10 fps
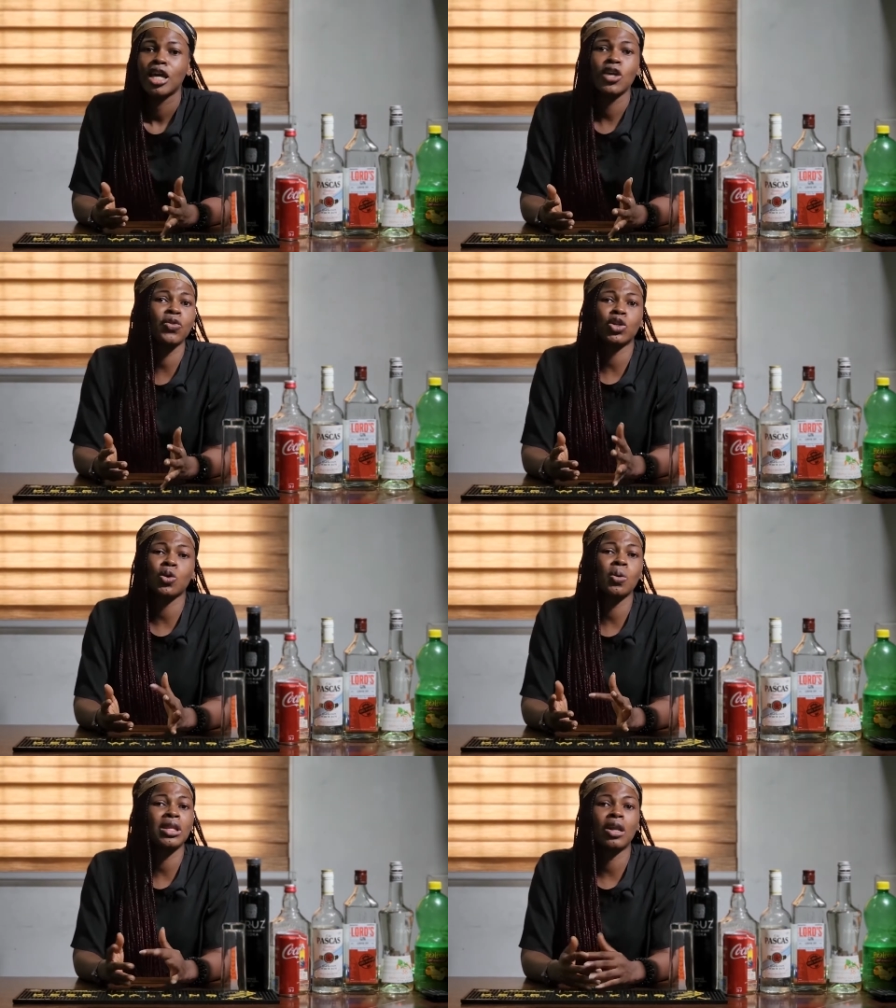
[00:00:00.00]
If you're
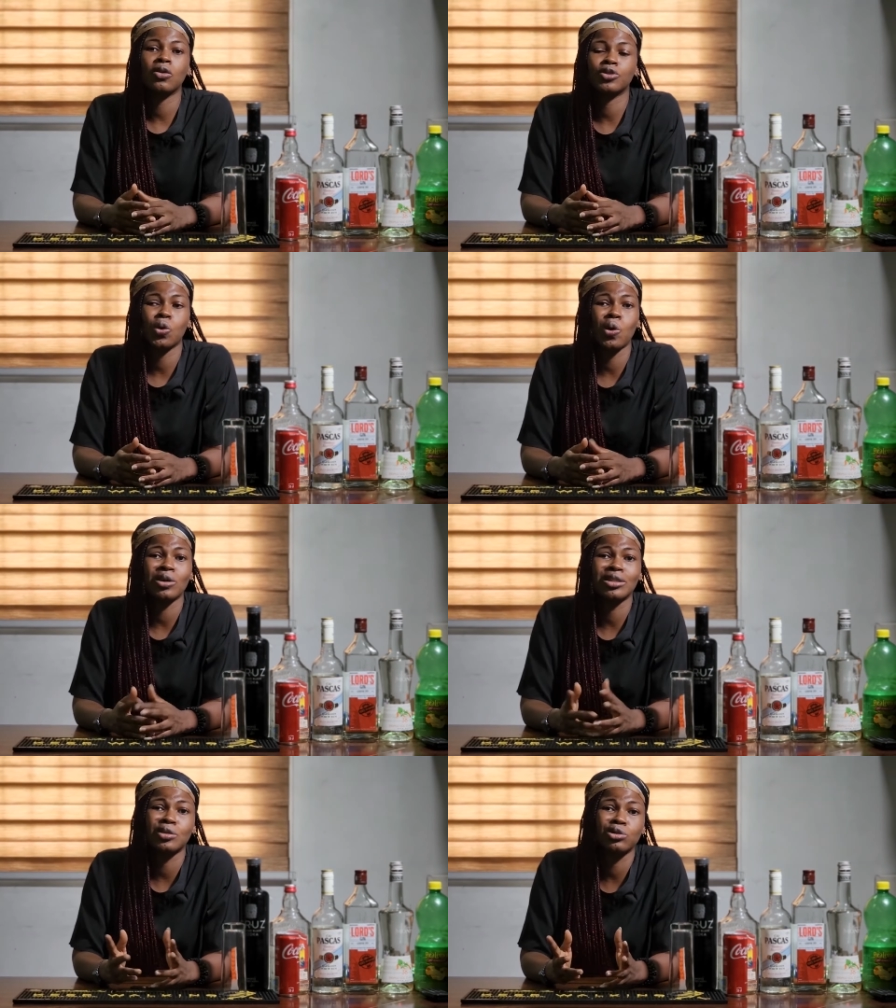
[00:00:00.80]
someone that loves your
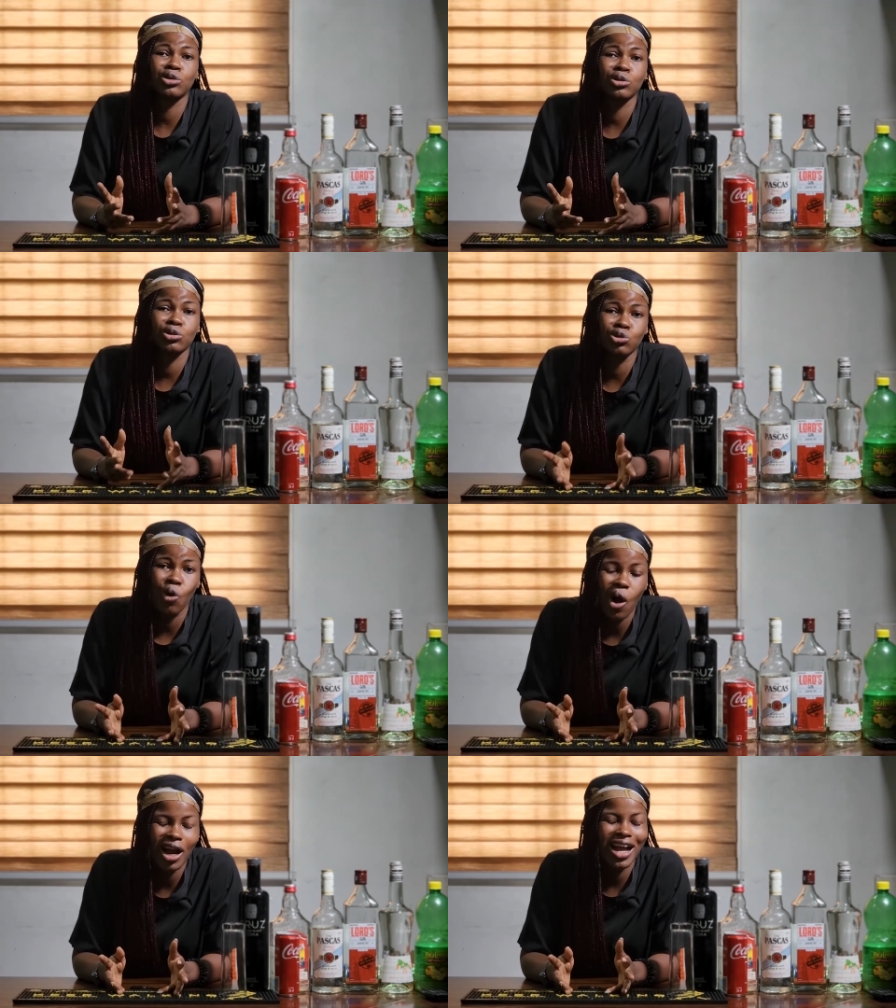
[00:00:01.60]
cocktails
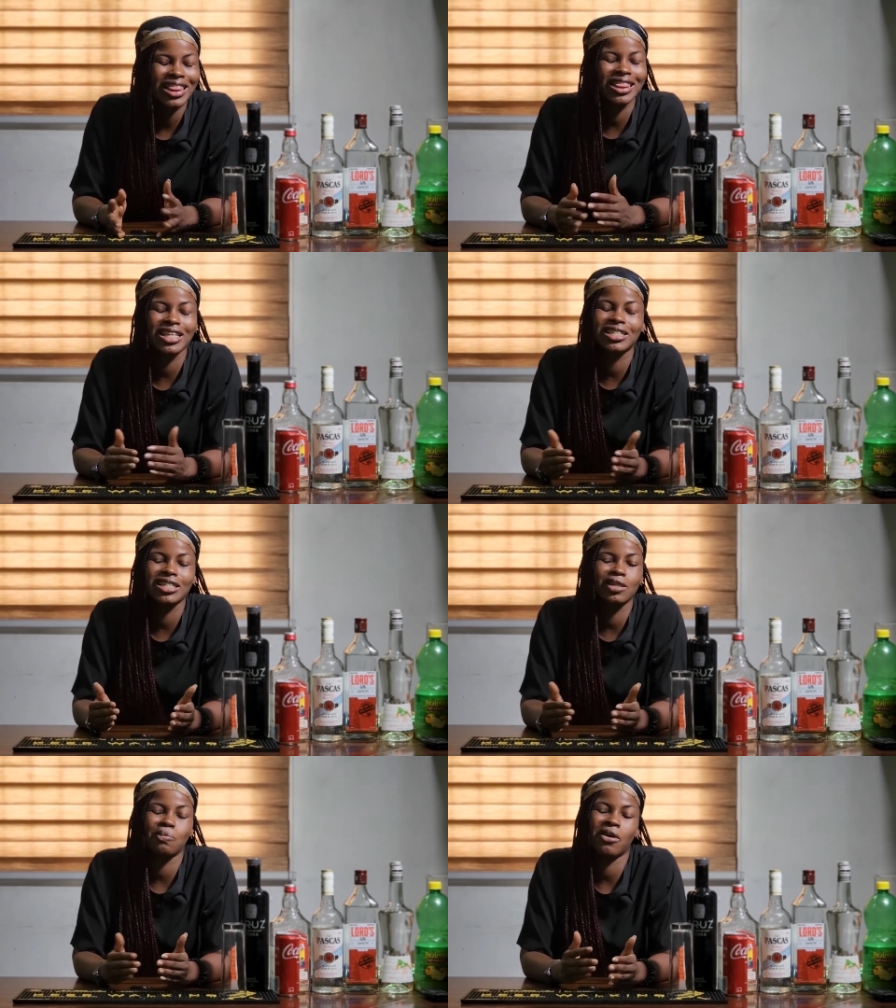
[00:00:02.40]
strong, this
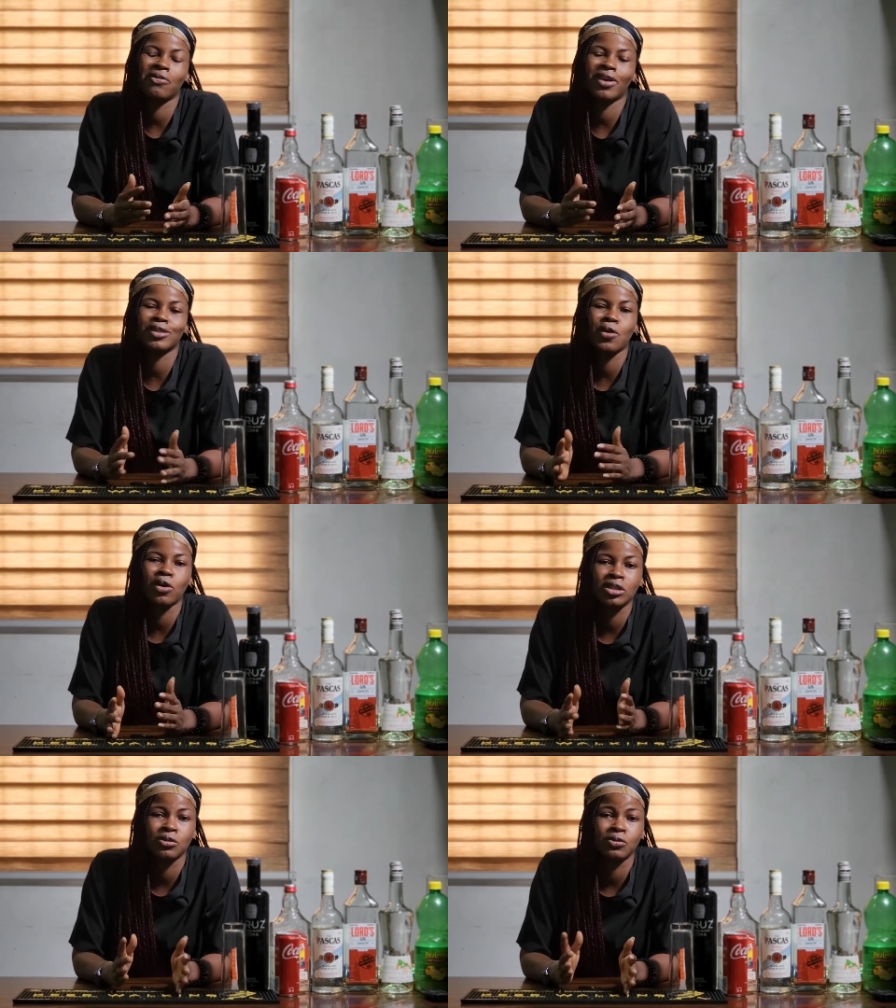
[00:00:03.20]
is the perfect
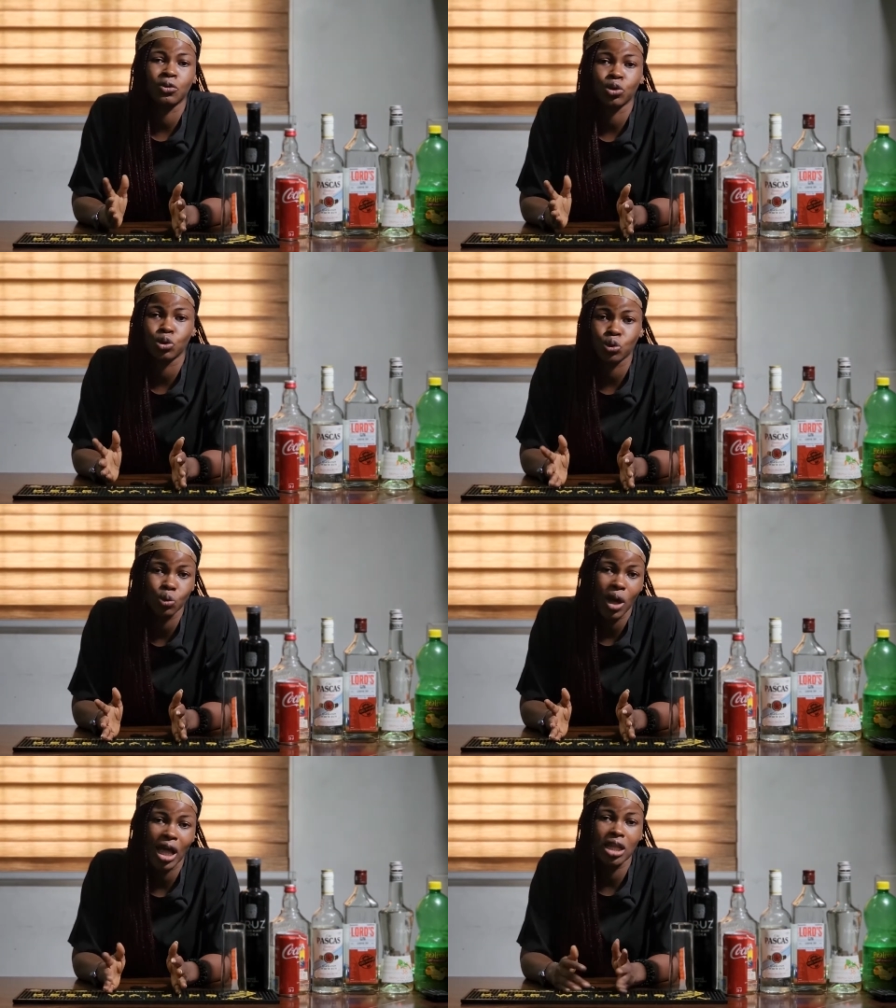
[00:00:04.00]
cocktail for
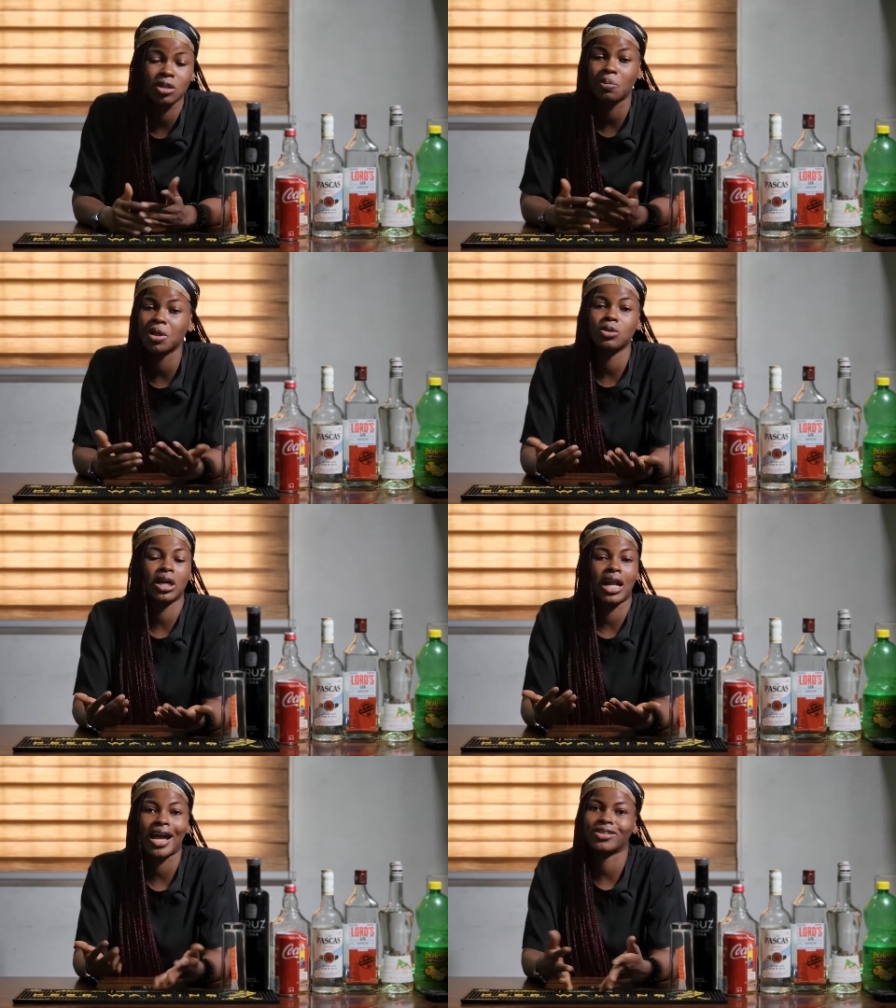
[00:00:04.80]
you, and it's something you
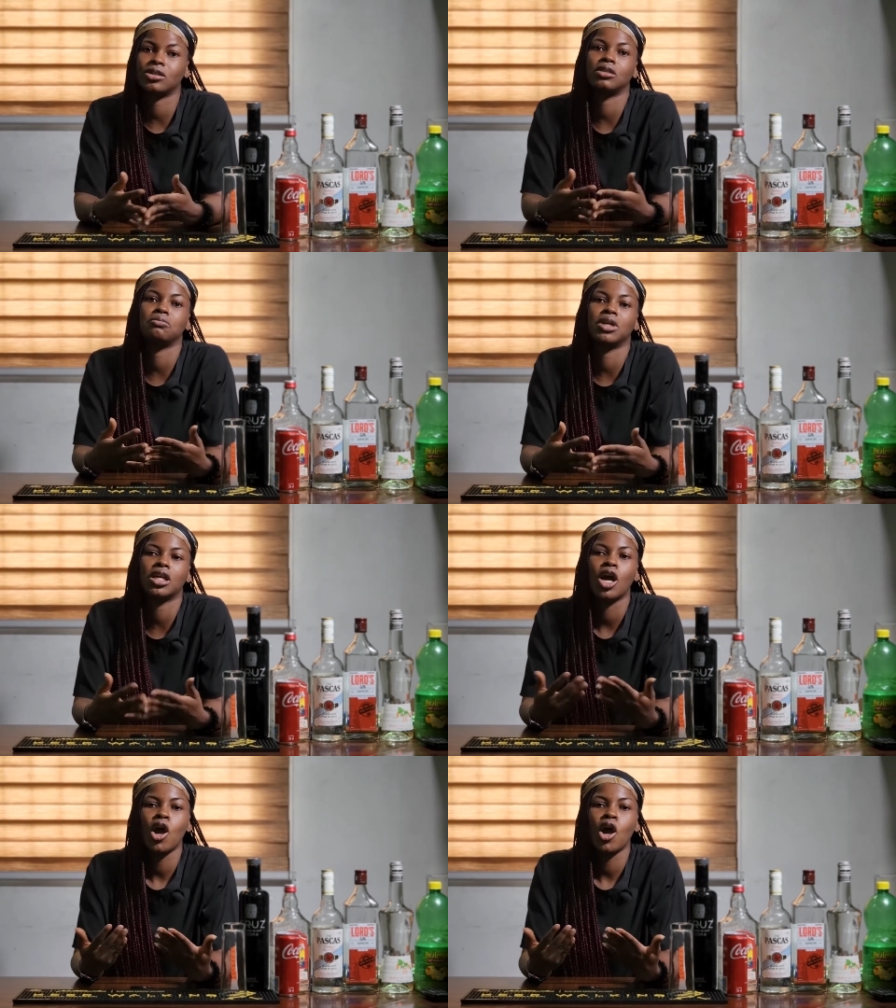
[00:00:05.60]
can actually make